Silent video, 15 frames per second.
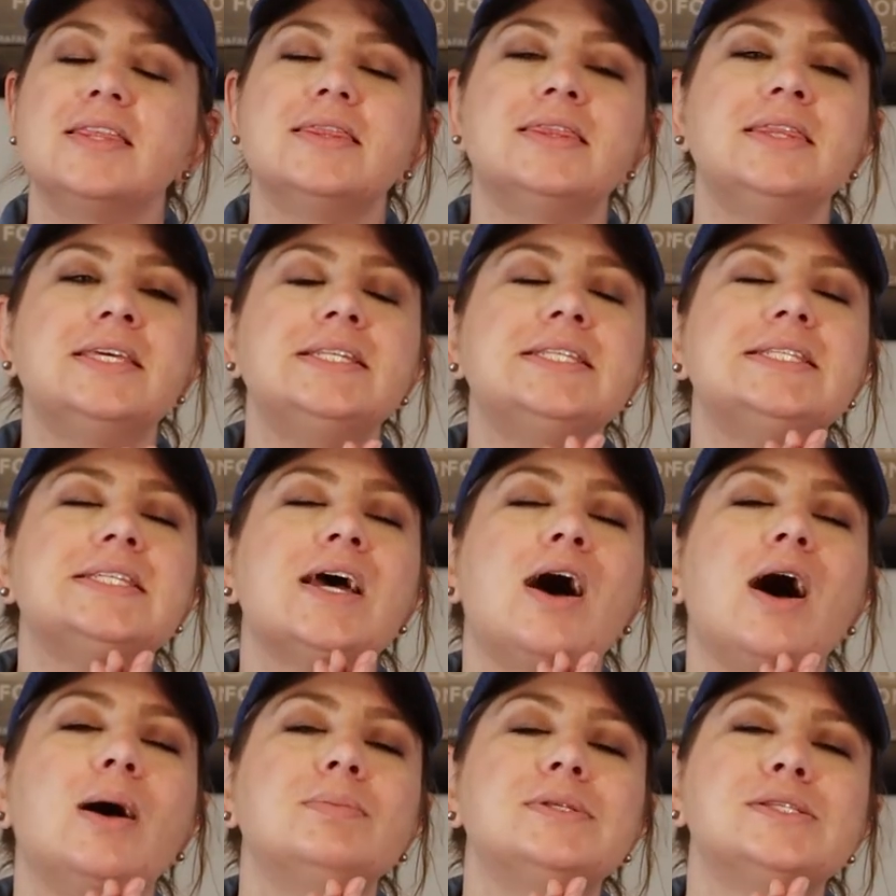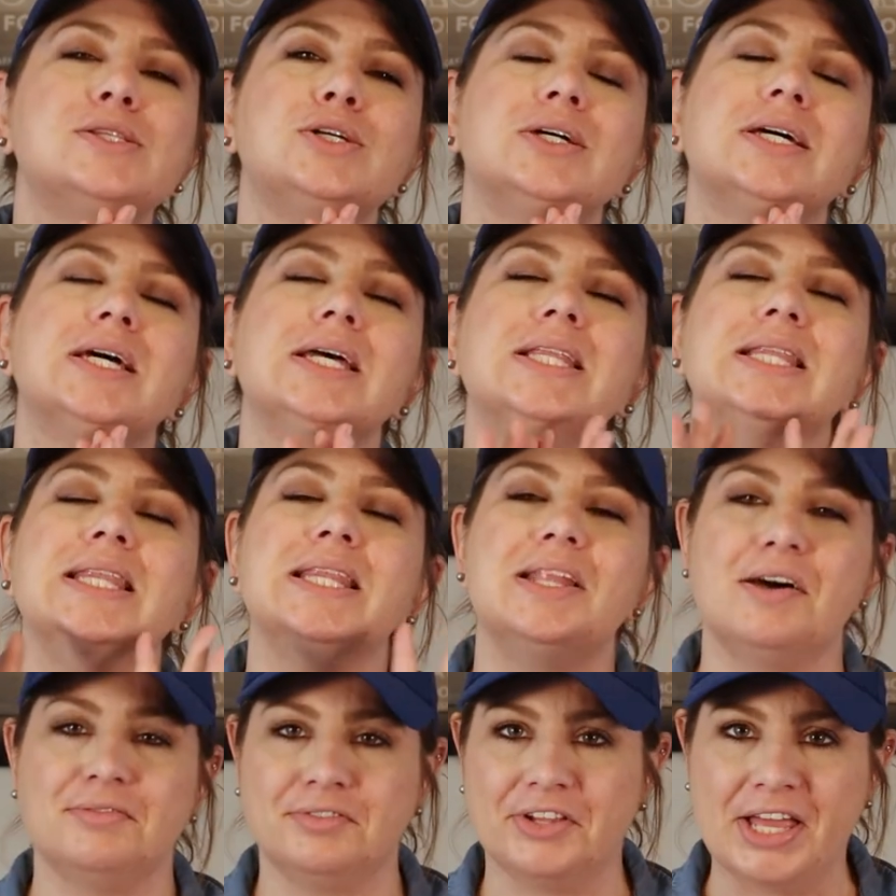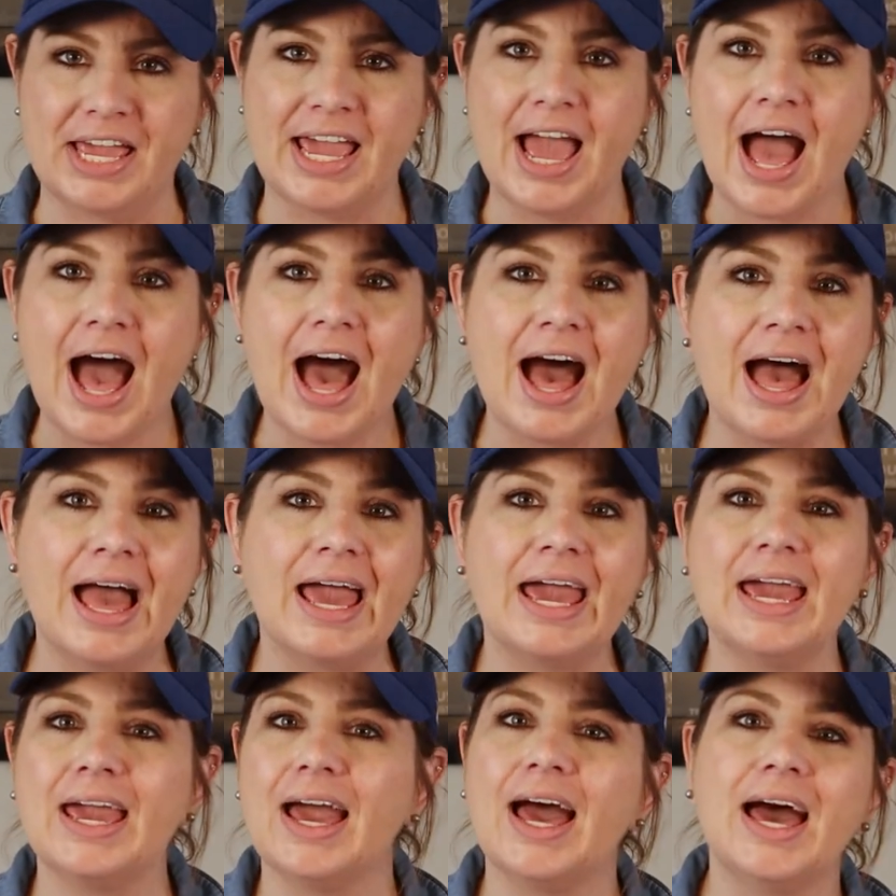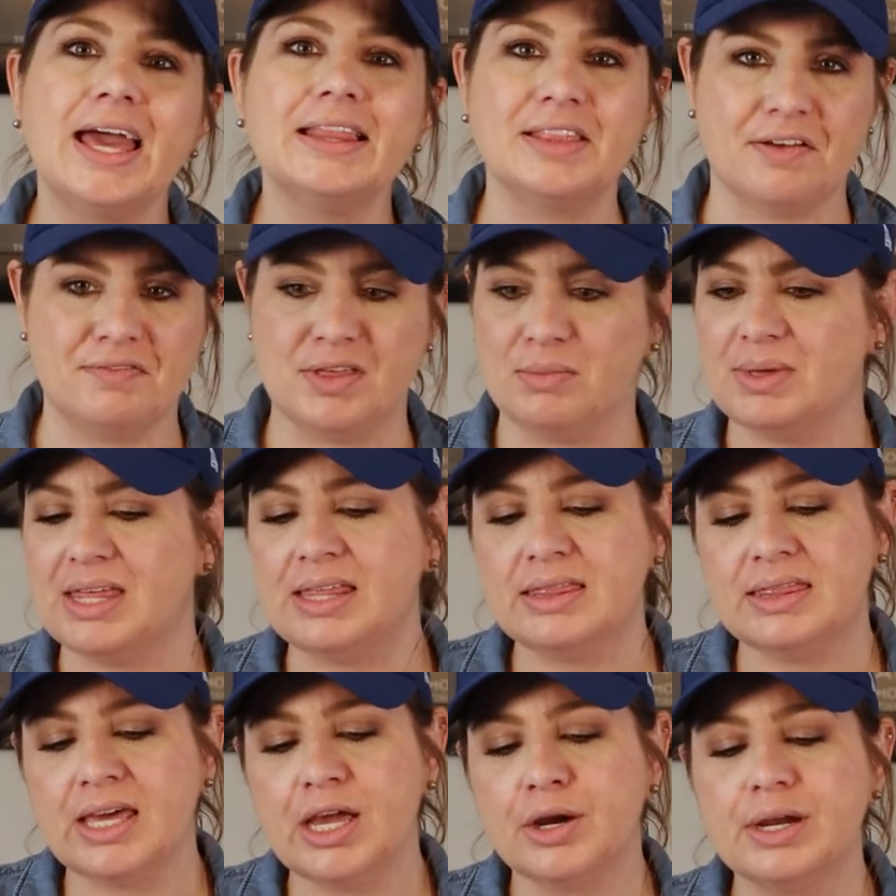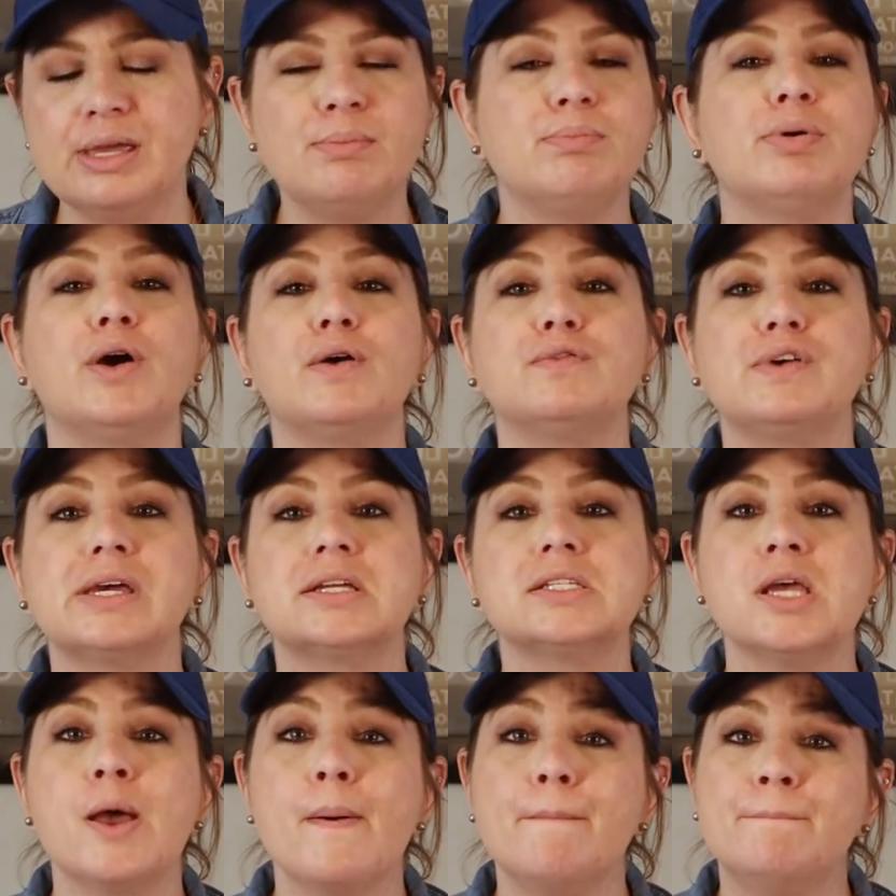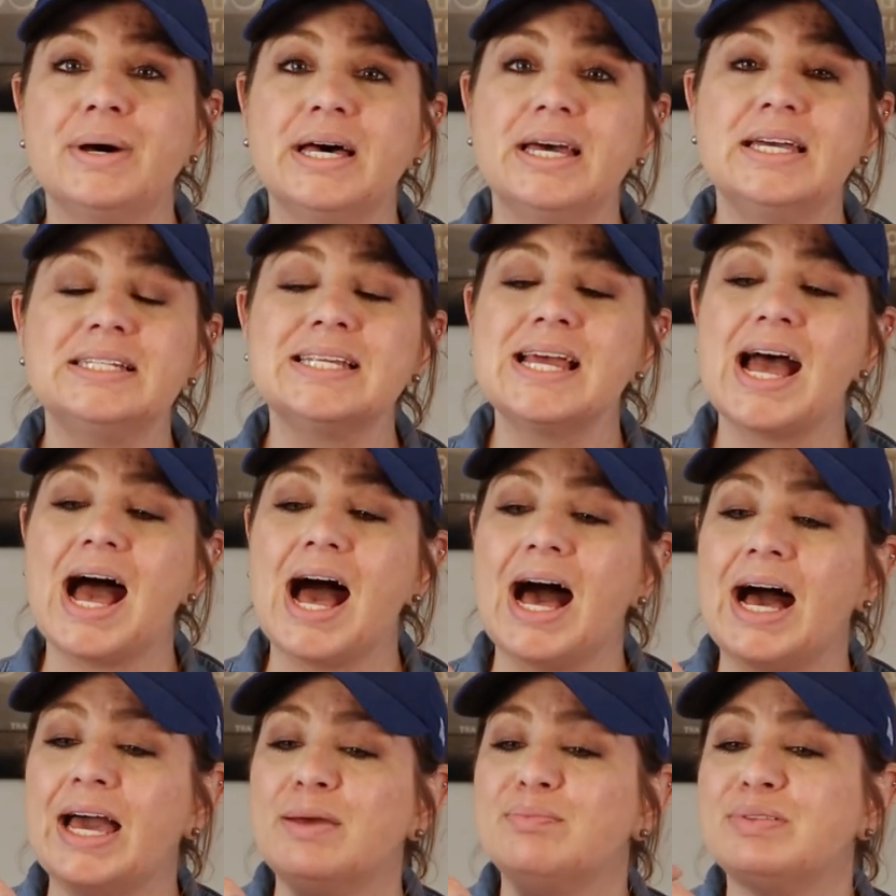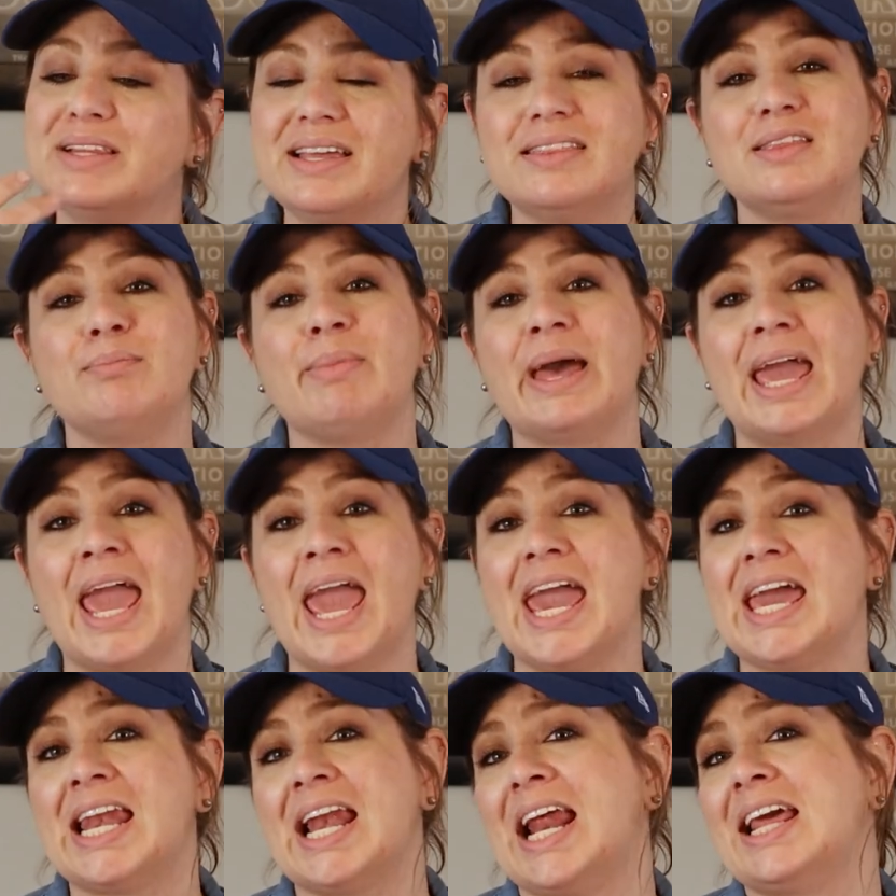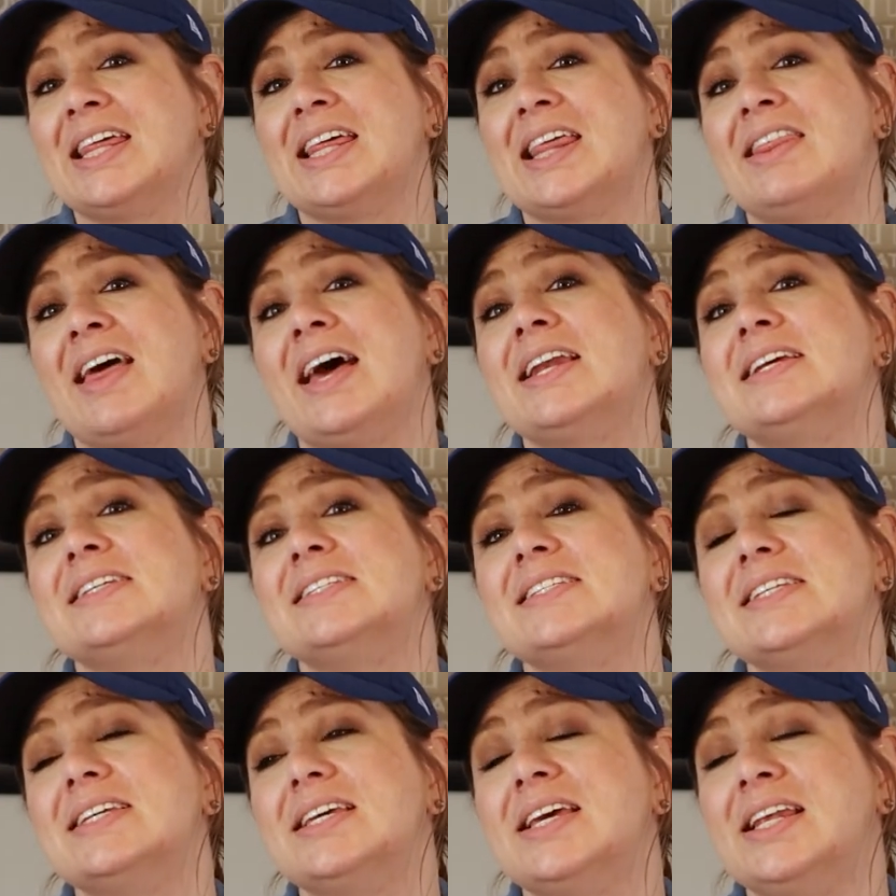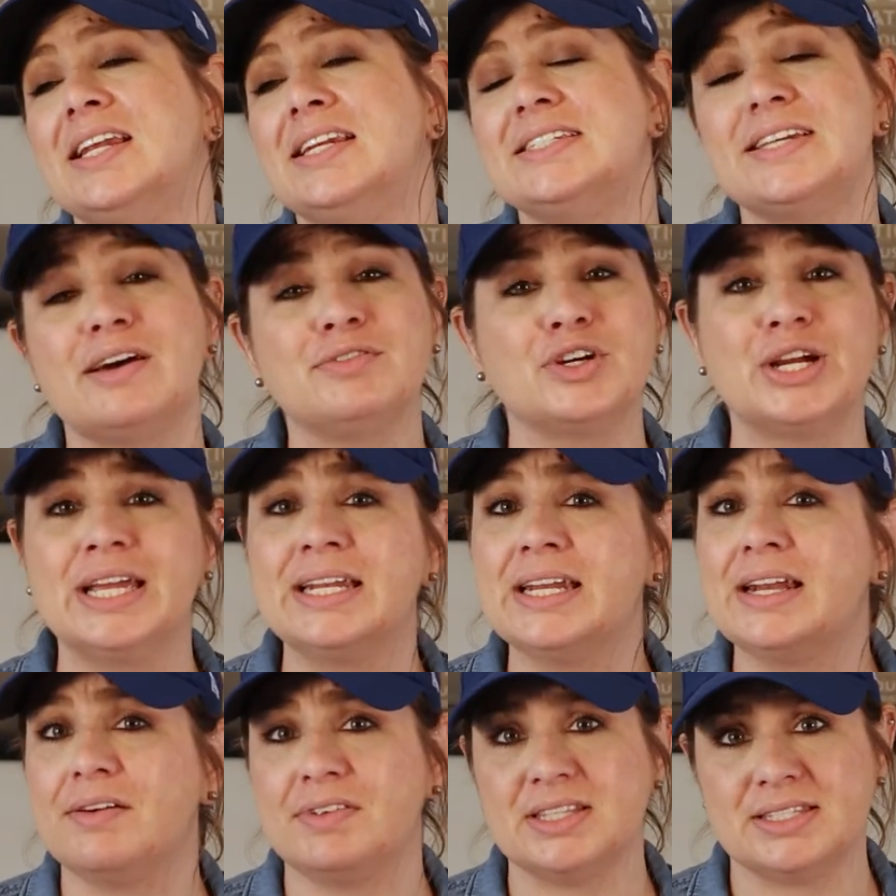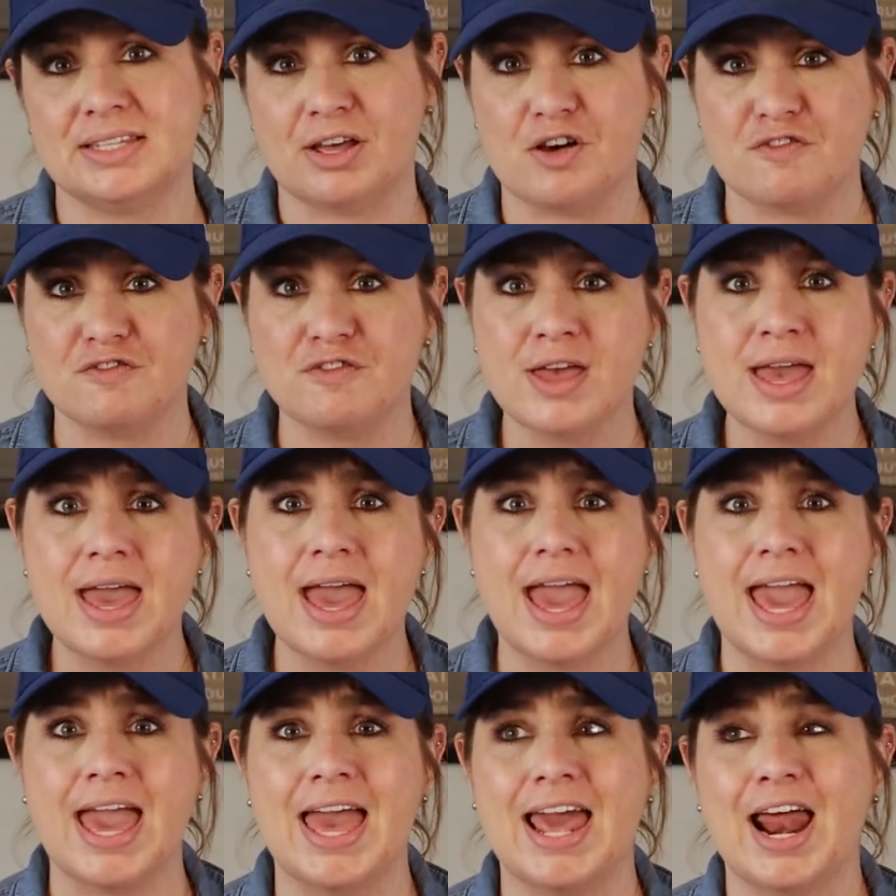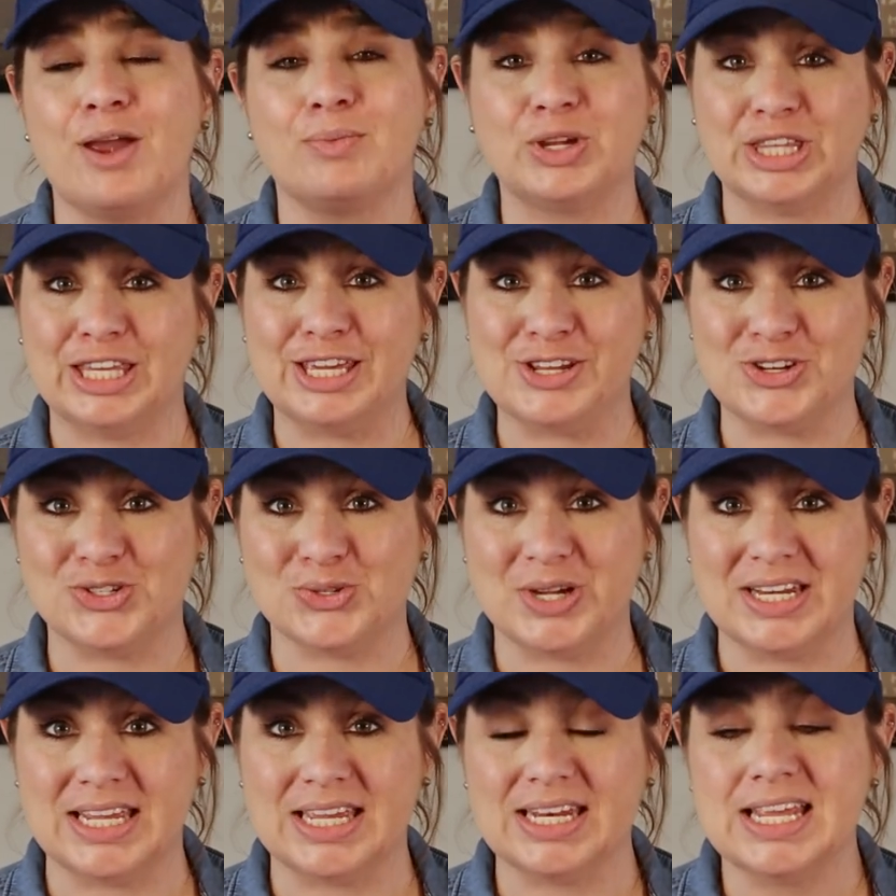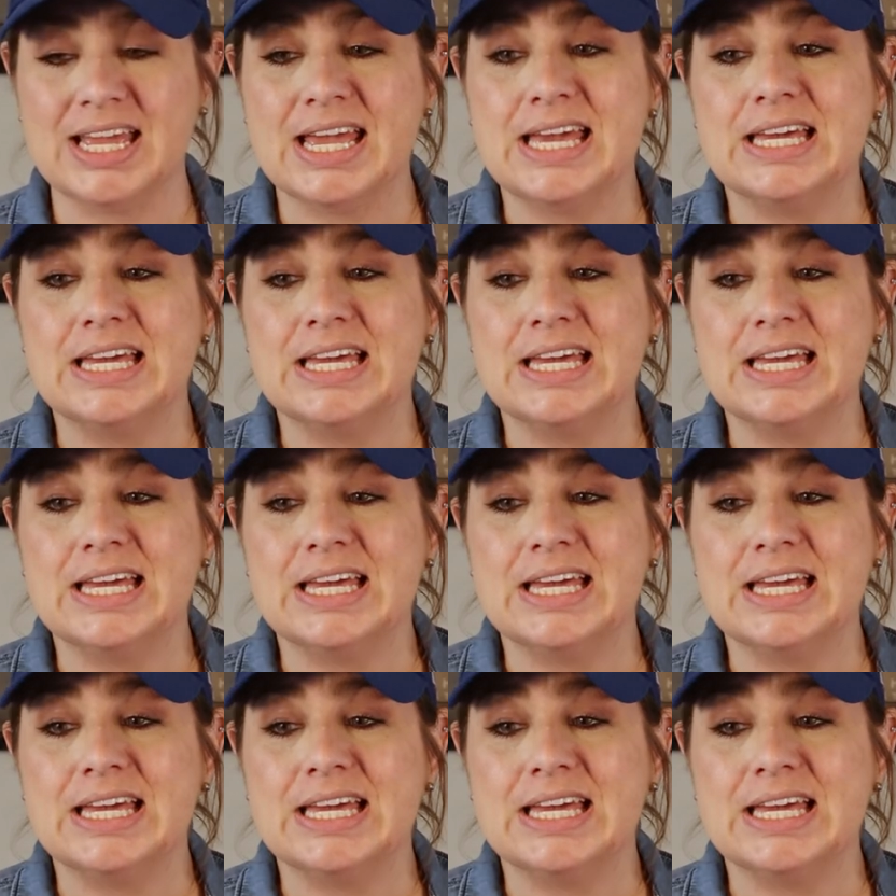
the tops look lovely. I, I love them. Uh, they are imperfect, but I planed them by hand and I think that that is an endeavor in and of itself and I really enjoyed it.